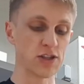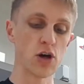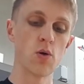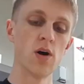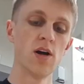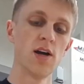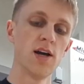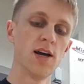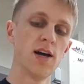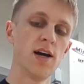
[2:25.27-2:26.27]
So
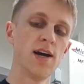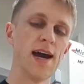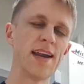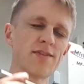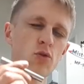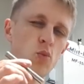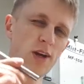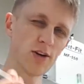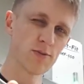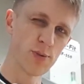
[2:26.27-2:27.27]
and it's a
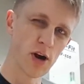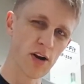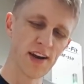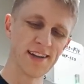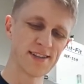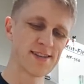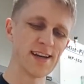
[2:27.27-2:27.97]
weird part. It's